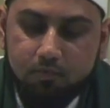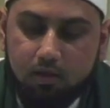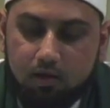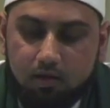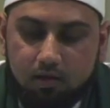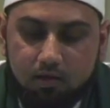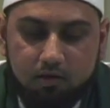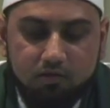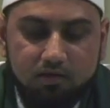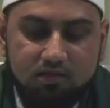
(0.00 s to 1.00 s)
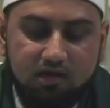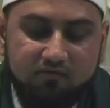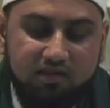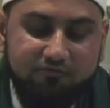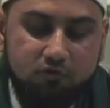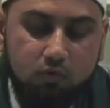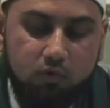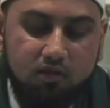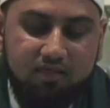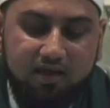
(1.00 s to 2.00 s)
Uh, another hadith I have left you
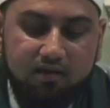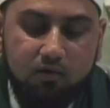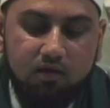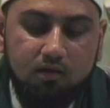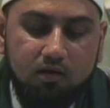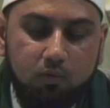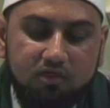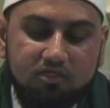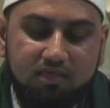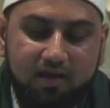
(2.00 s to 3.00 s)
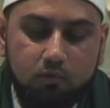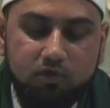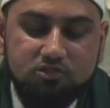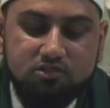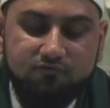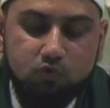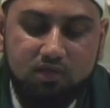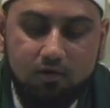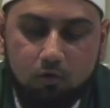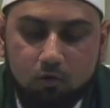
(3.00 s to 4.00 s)
with that, uh, with that which, if you
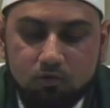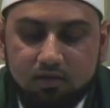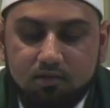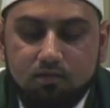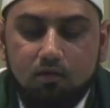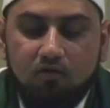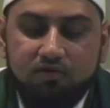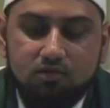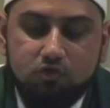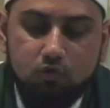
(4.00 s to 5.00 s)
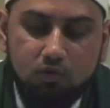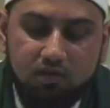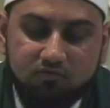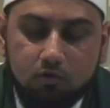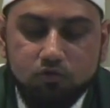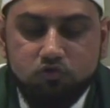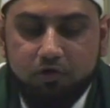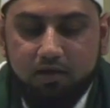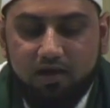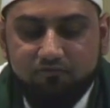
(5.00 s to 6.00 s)
take hold it, of it, you will never go
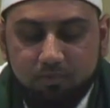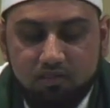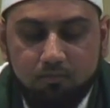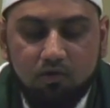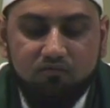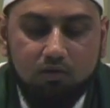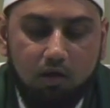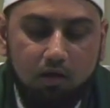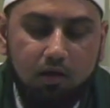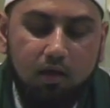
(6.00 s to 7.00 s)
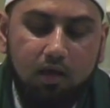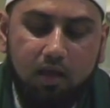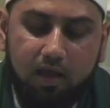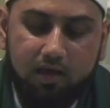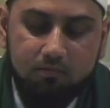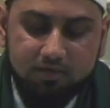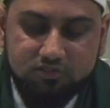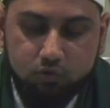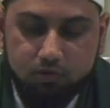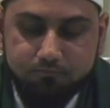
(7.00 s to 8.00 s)
astray after me, the book of Allah and my
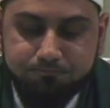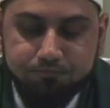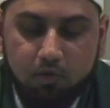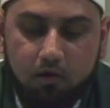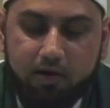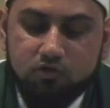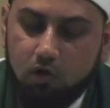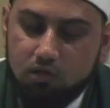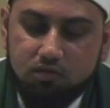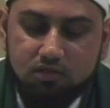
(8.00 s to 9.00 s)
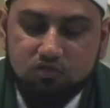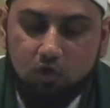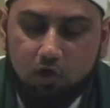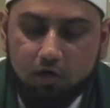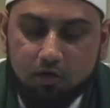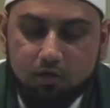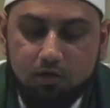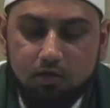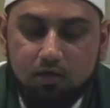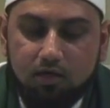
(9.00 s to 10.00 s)
sunnah. All right, so all of these are
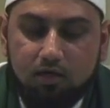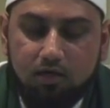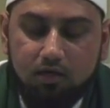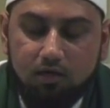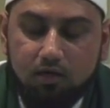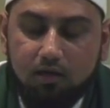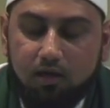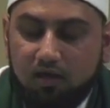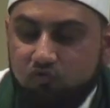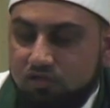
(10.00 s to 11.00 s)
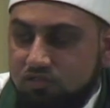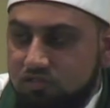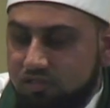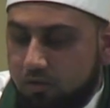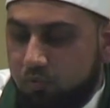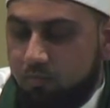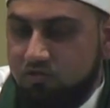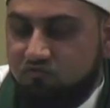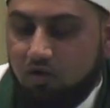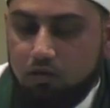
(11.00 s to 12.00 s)
uh, evidences that we
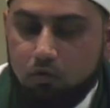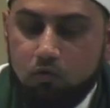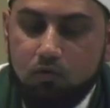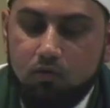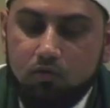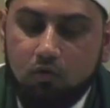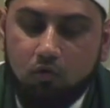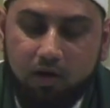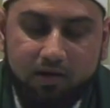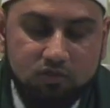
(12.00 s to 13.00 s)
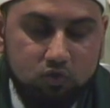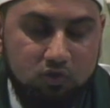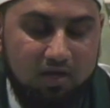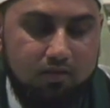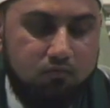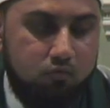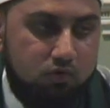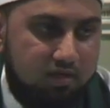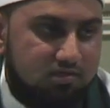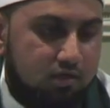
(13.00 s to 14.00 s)
must follow the Quran and sunnah and the
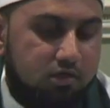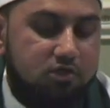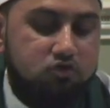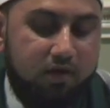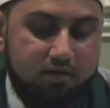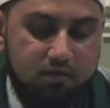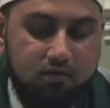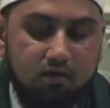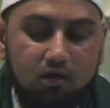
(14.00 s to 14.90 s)
rulings that are extracted